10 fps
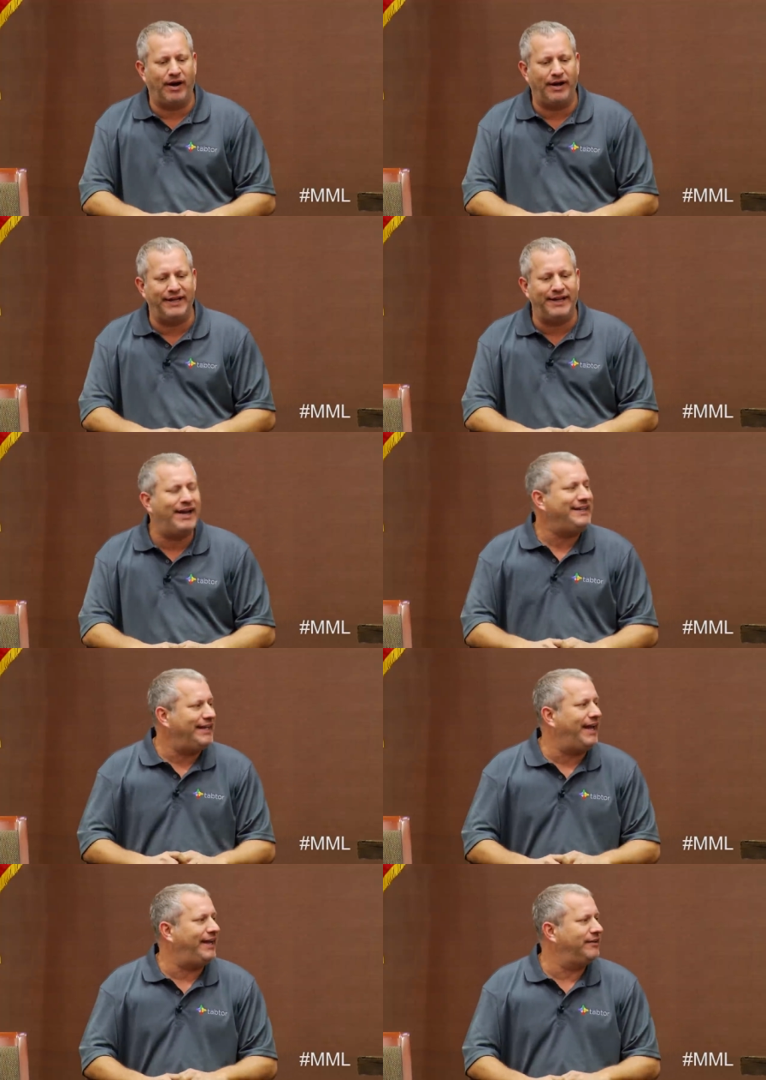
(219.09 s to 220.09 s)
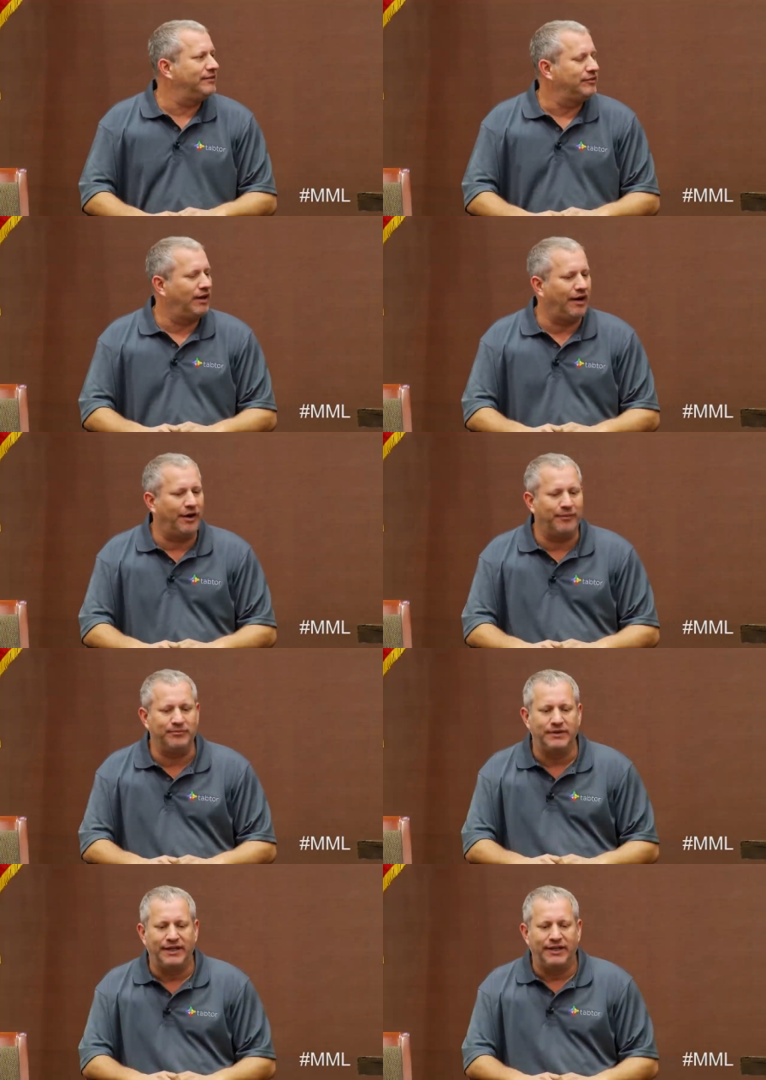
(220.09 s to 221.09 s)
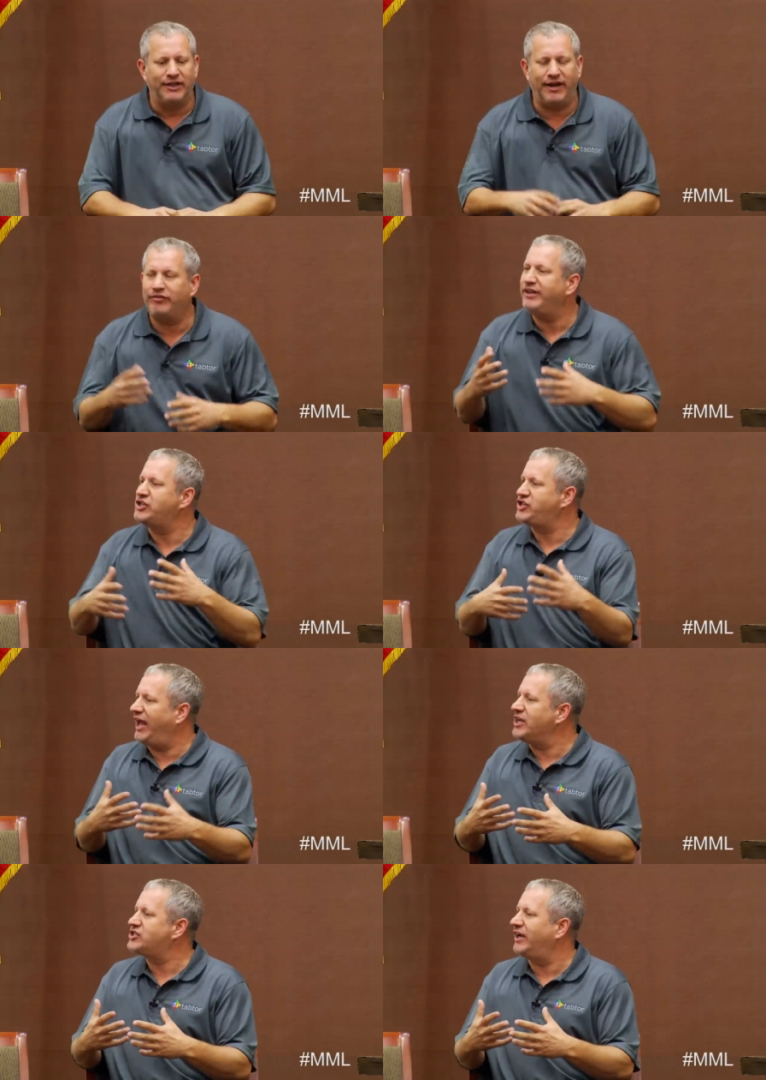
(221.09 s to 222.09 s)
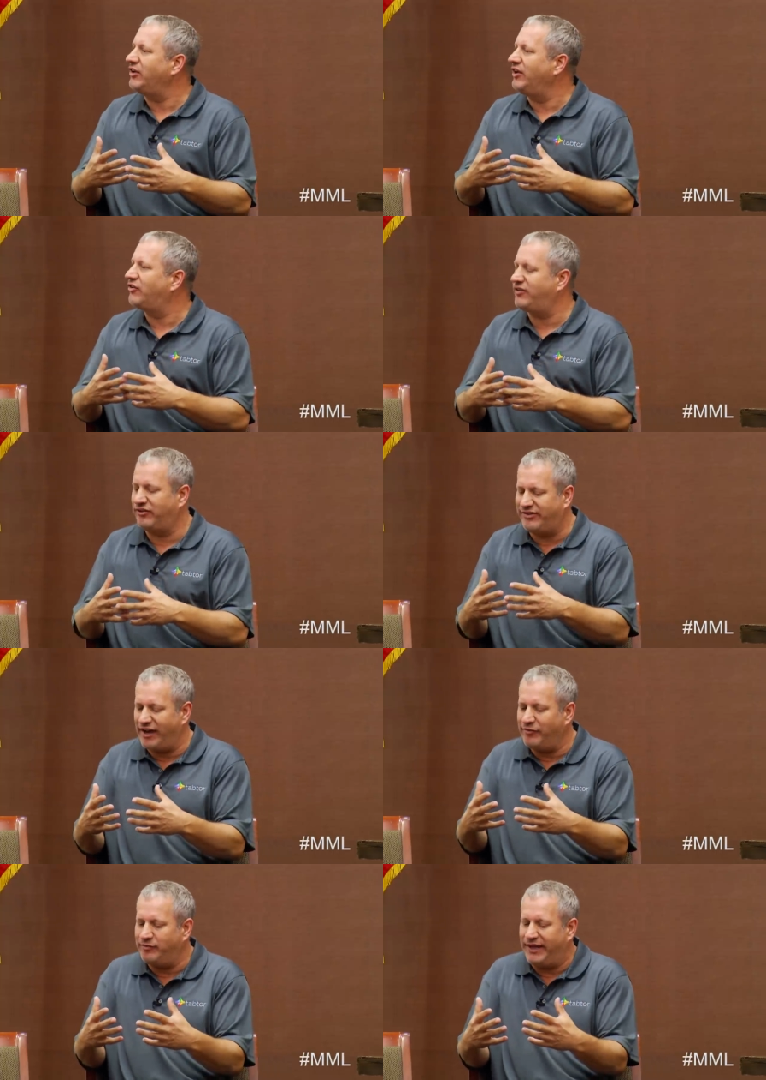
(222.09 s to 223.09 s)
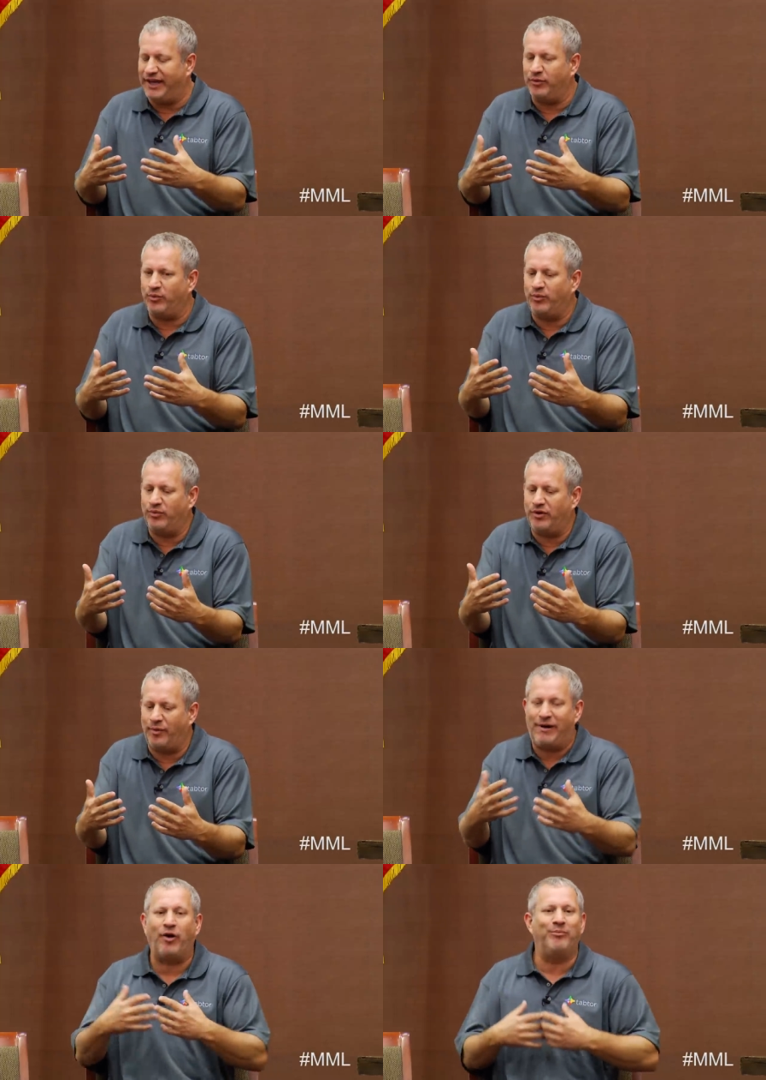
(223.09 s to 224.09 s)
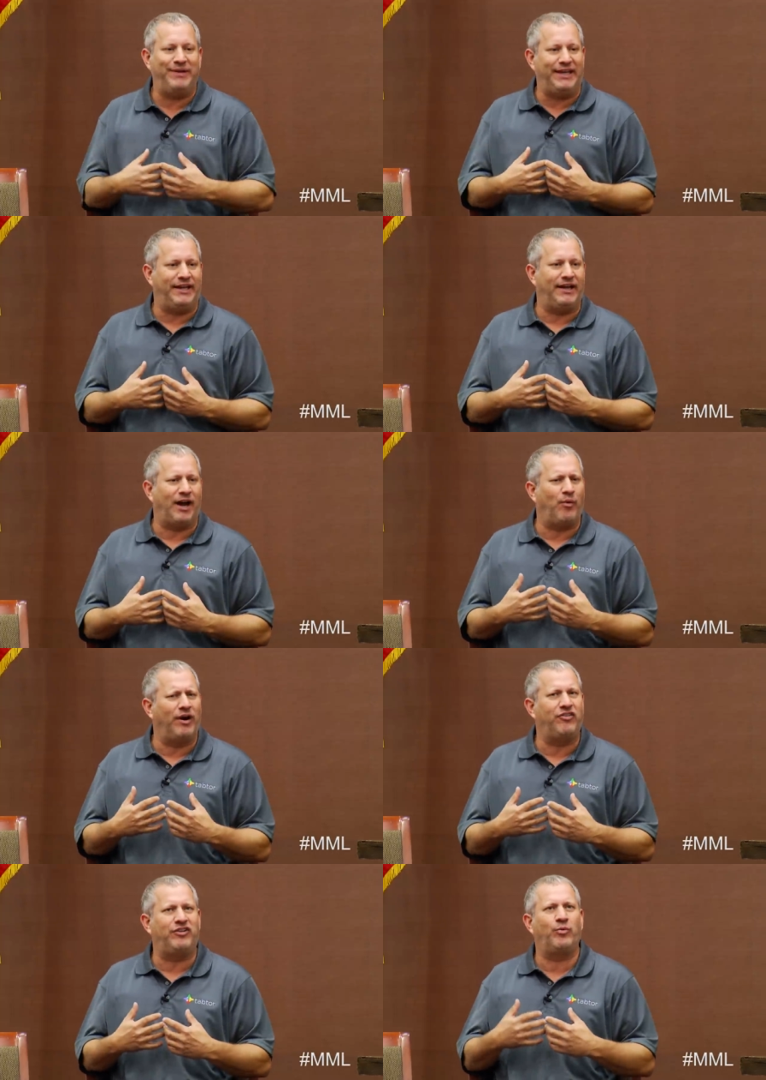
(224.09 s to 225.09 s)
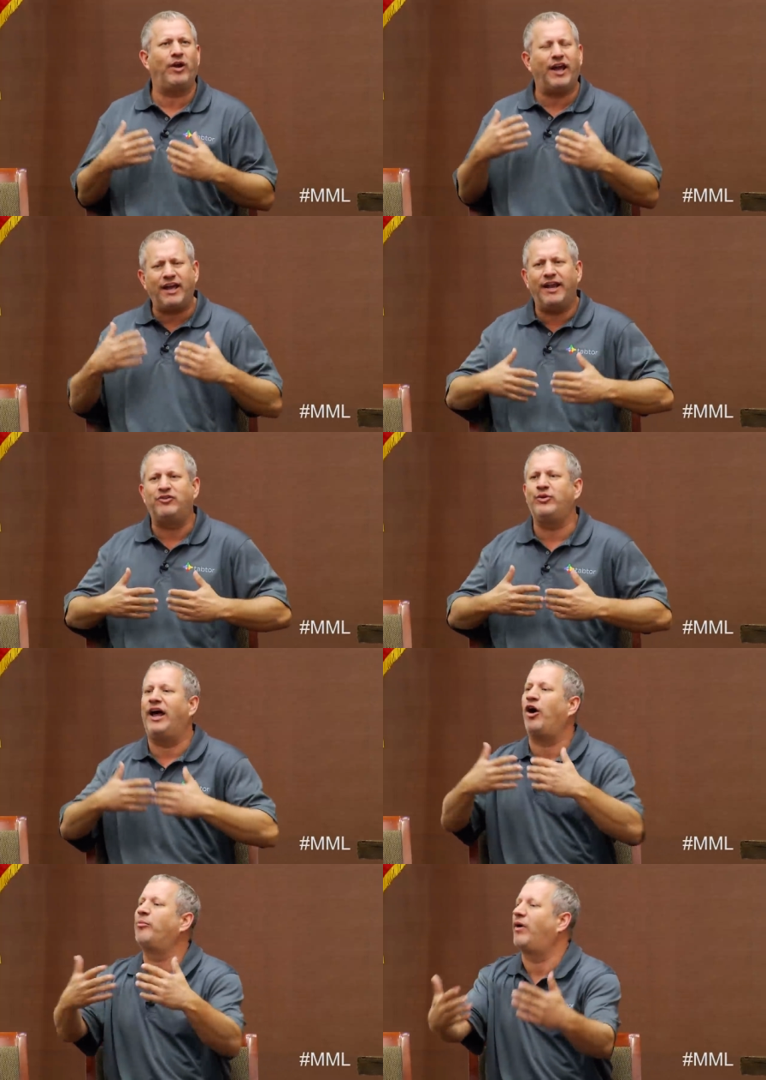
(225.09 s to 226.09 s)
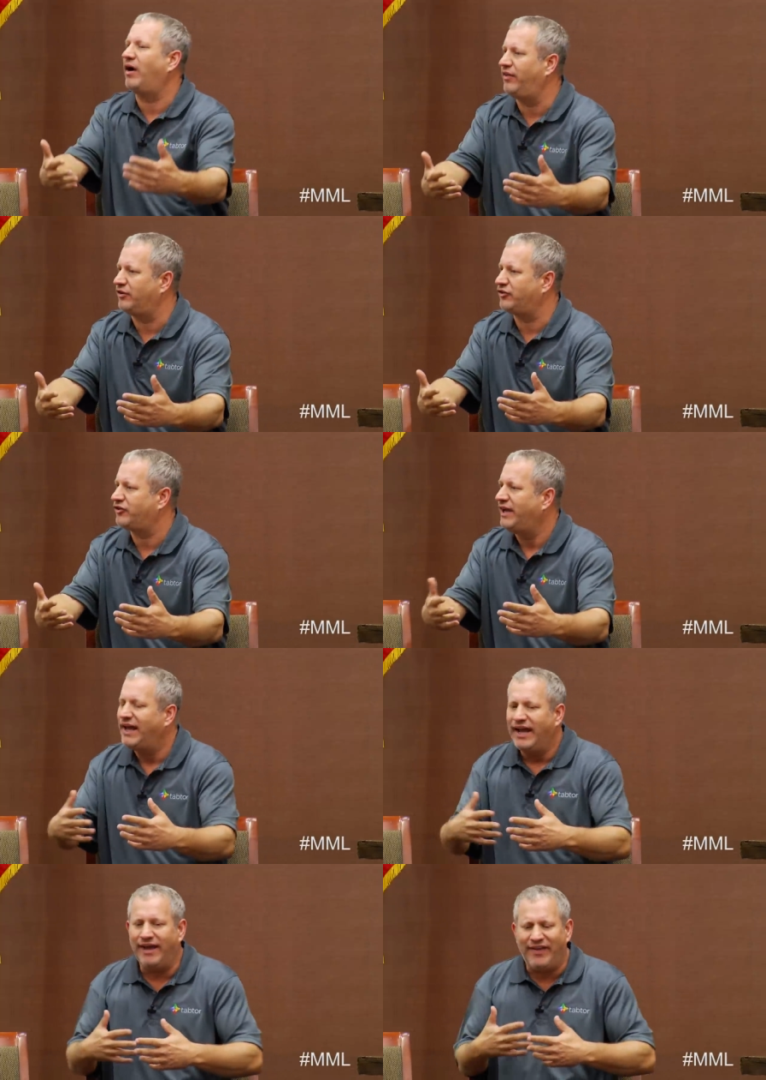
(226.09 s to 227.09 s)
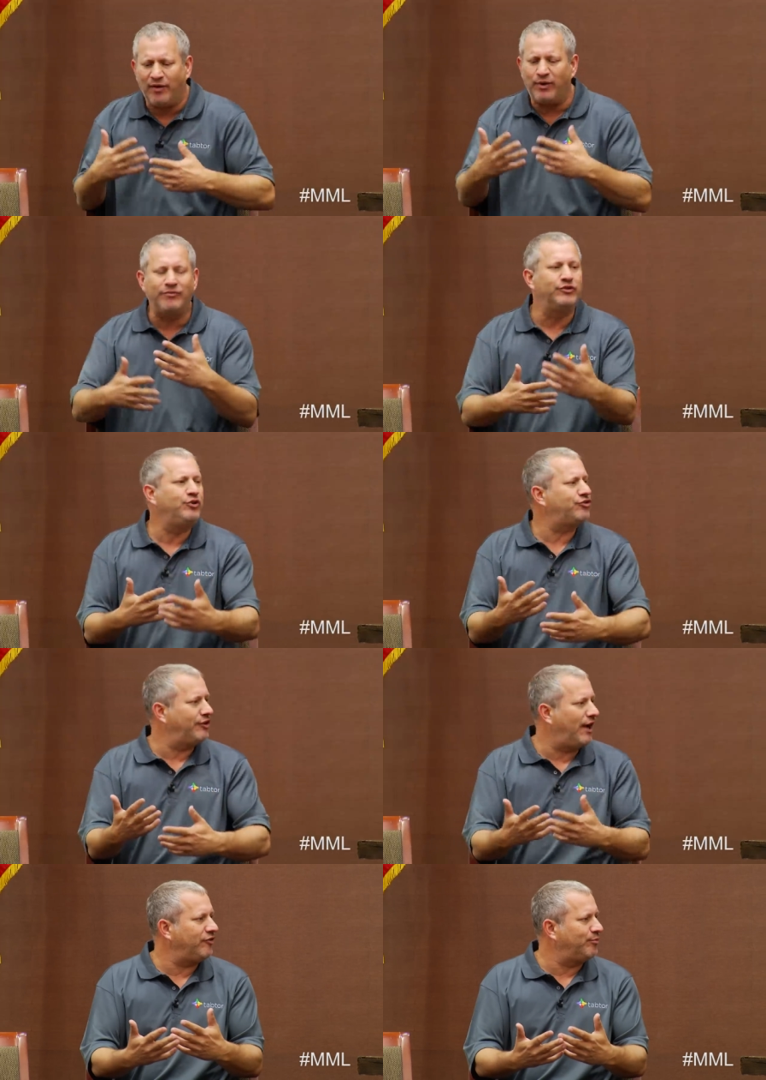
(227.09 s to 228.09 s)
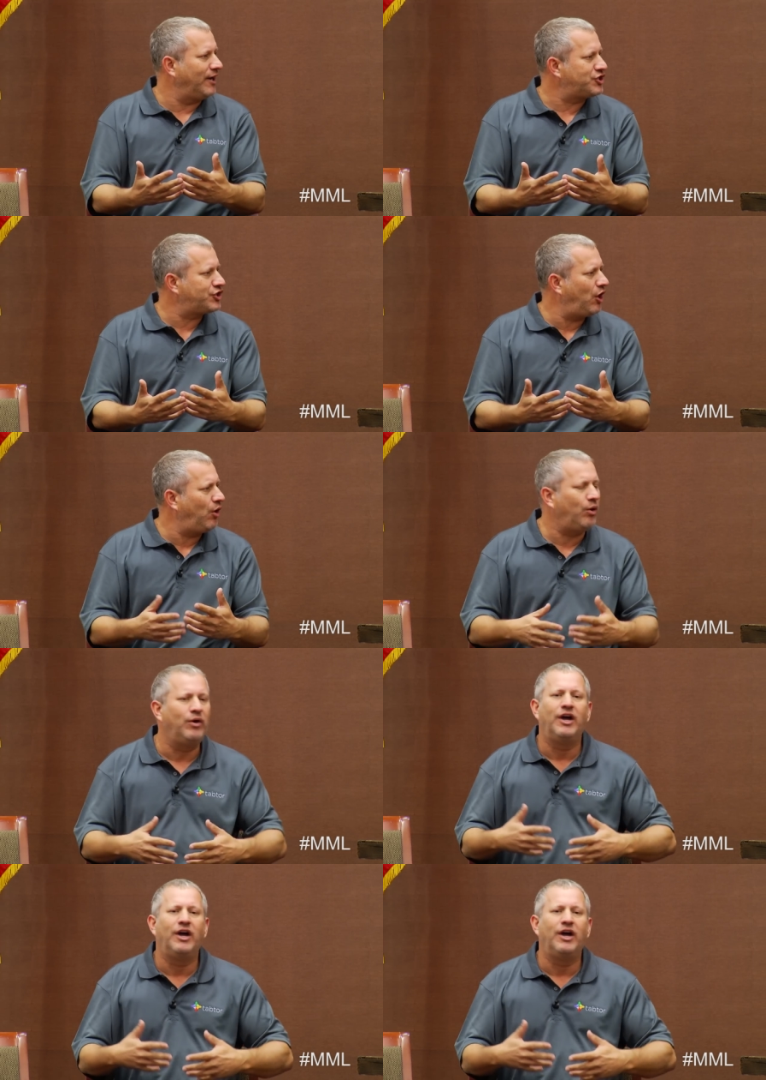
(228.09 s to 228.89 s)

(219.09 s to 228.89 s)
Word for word: in 98, everything changed. And instead of being about me, I wanted to see what can I do to help others. And that revolutionized my show,